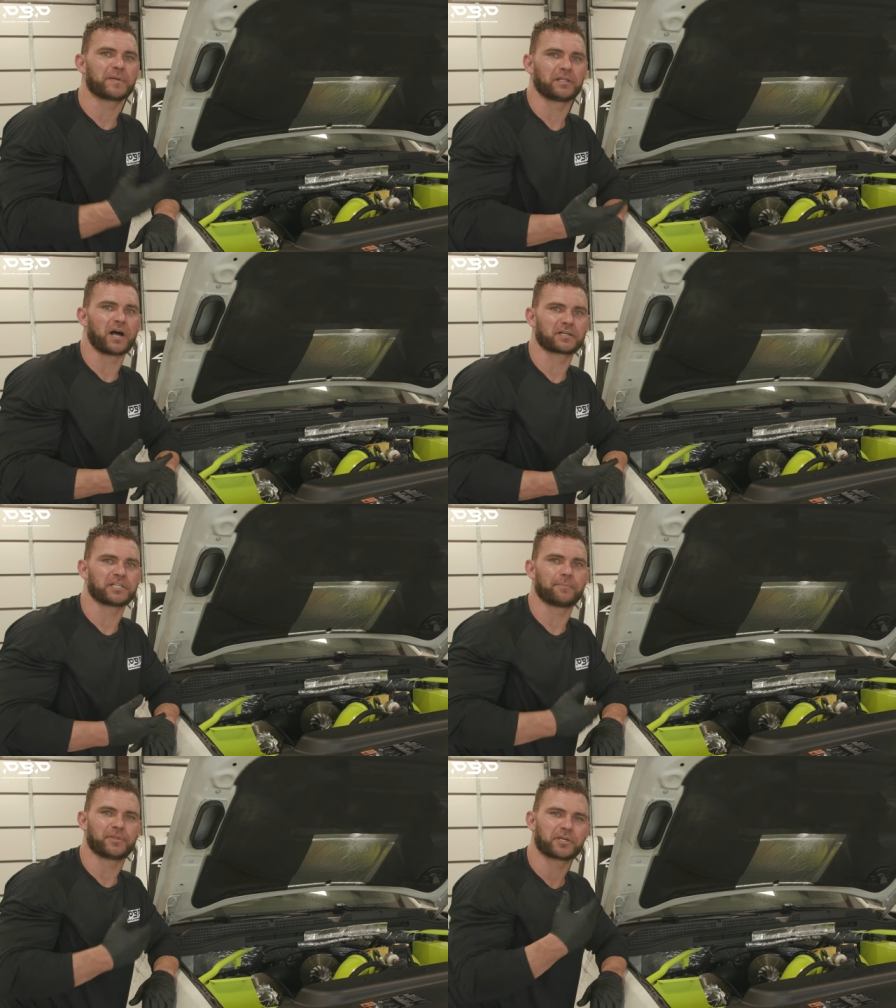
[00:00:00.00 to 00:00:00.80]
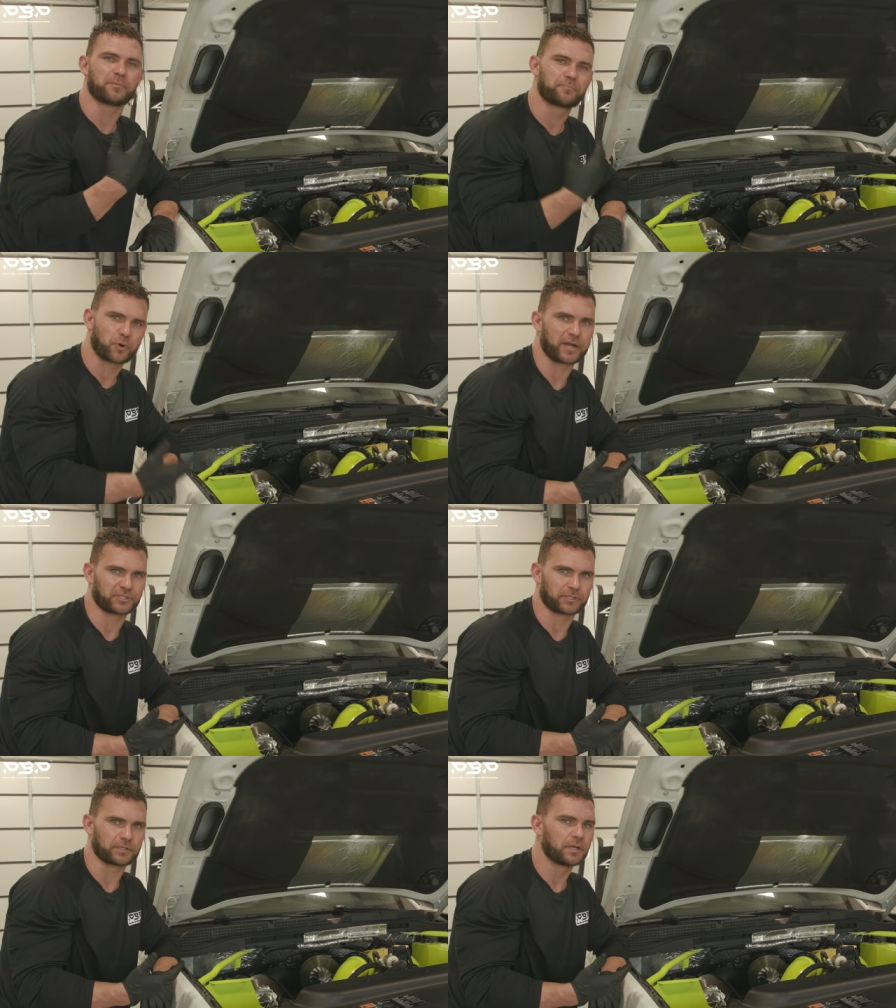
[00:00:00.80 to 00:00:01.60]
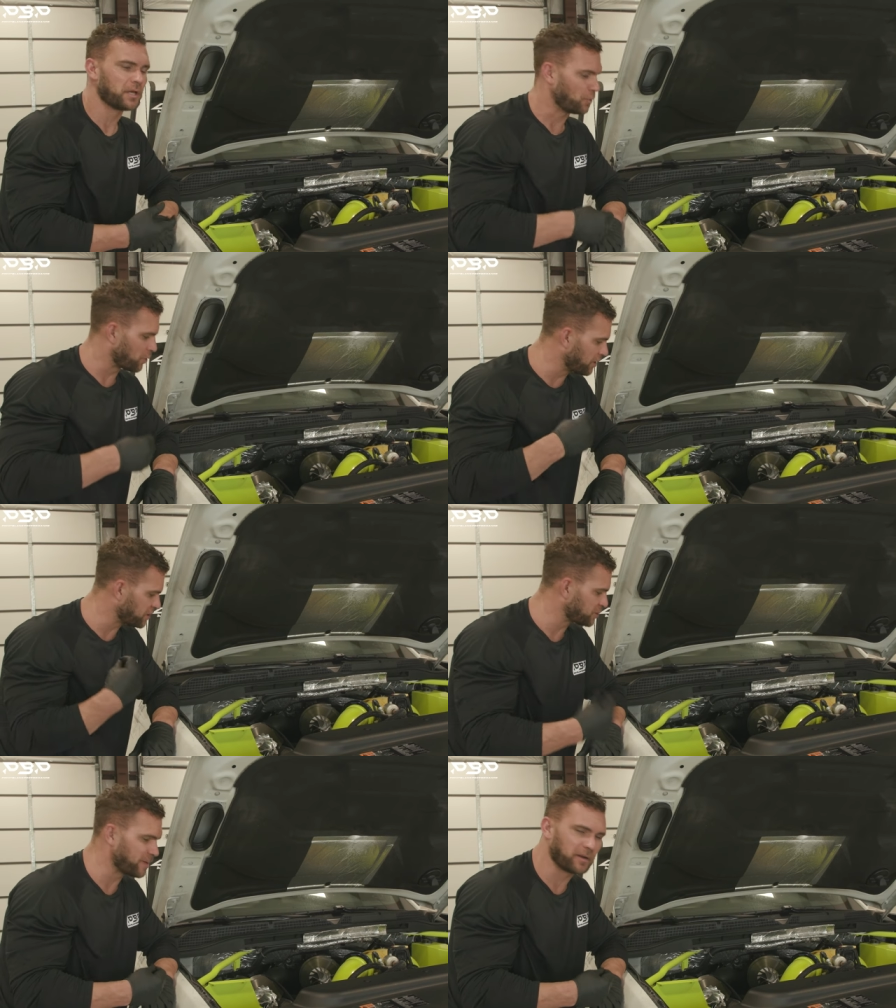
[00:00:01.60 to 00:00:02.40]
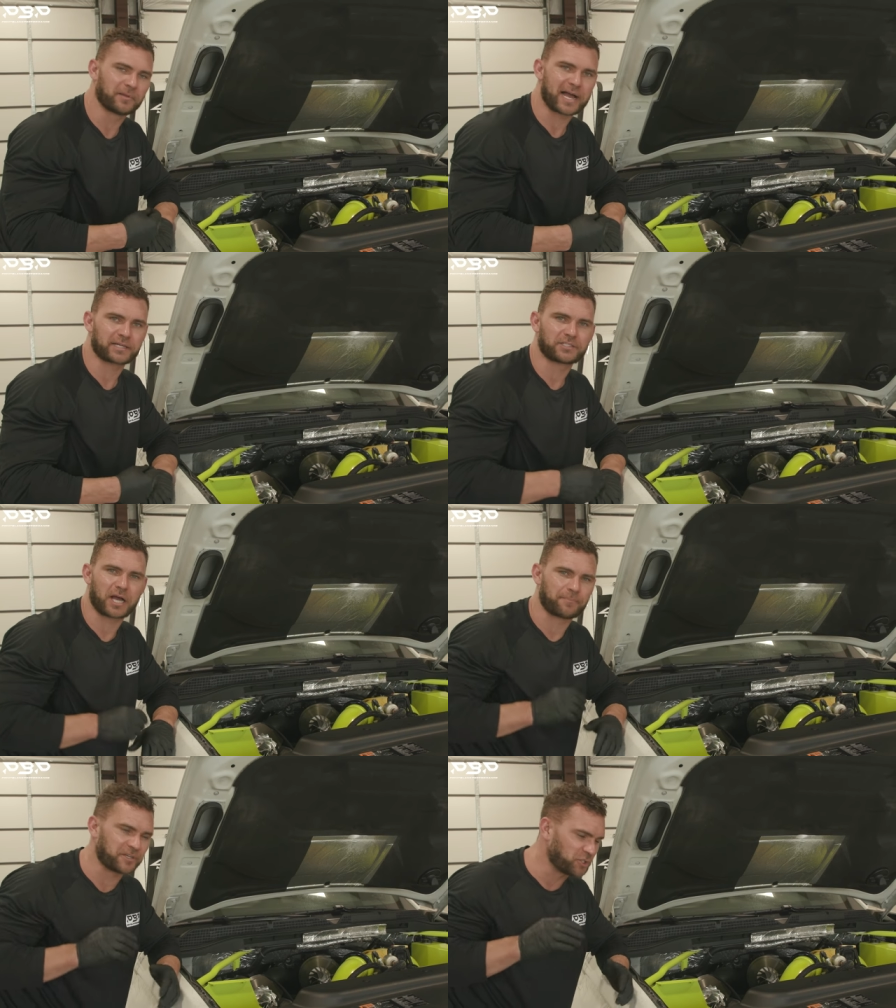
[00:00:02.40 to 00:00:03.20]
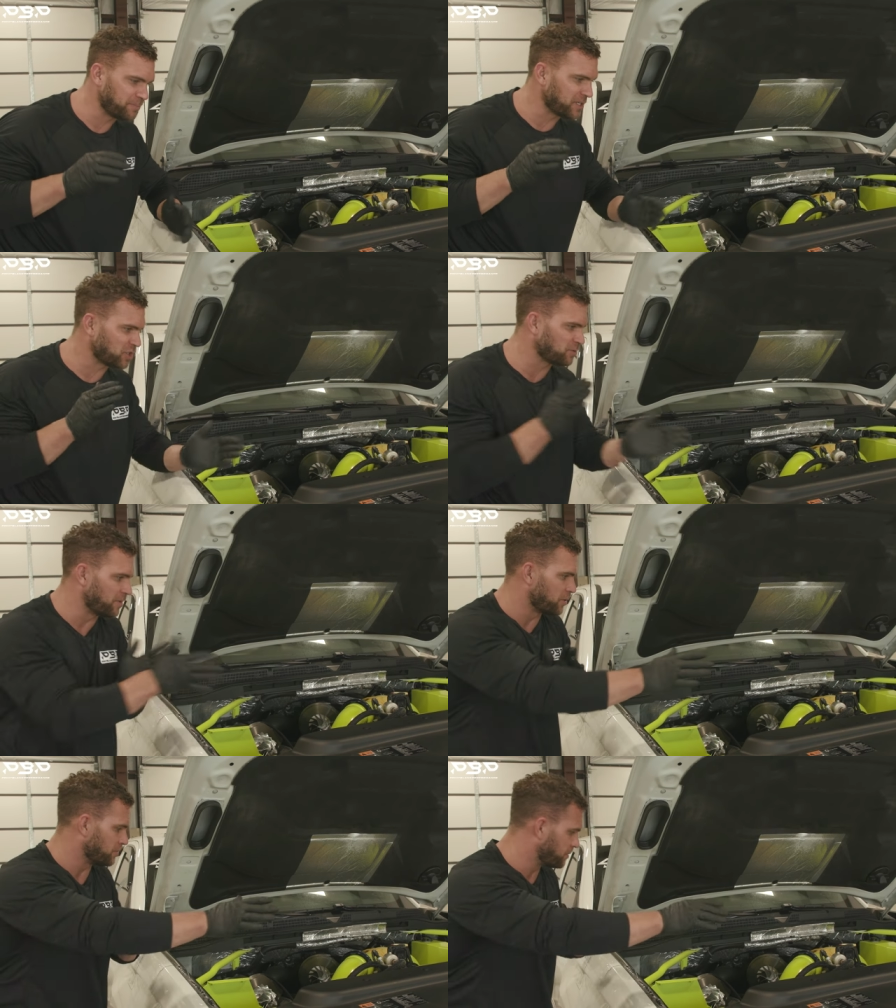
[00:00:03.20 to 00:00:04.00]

be locked up, the compressor. We're gonna spin them like a top. They should be smooth.